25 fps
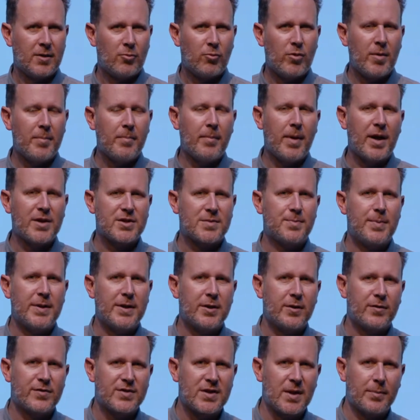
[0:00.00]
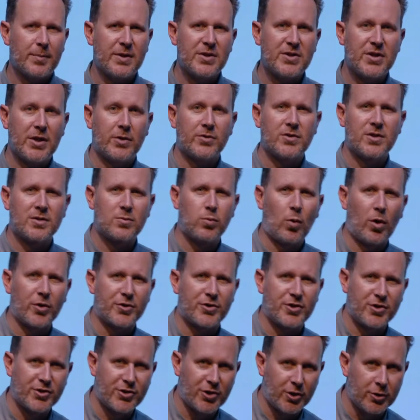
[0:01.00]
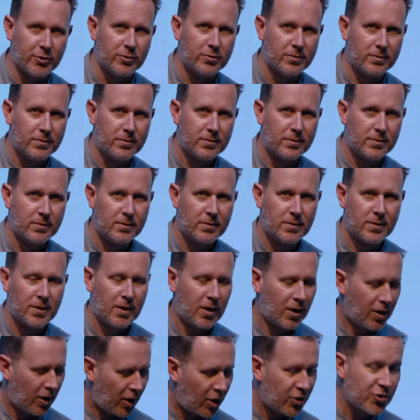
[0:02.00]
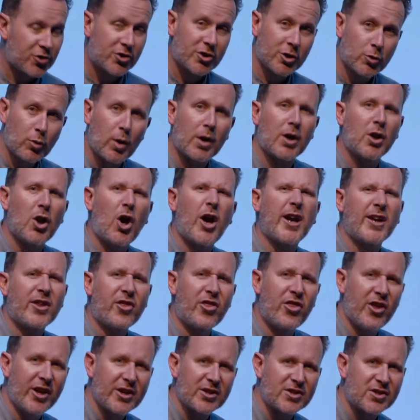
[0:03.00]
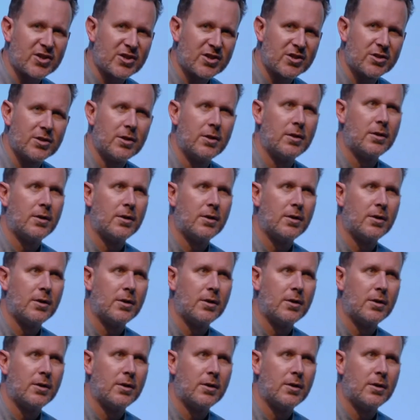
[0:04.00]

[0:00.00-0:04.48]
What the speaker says: We're much better if somebody tells us what to do. Oh, do it like this.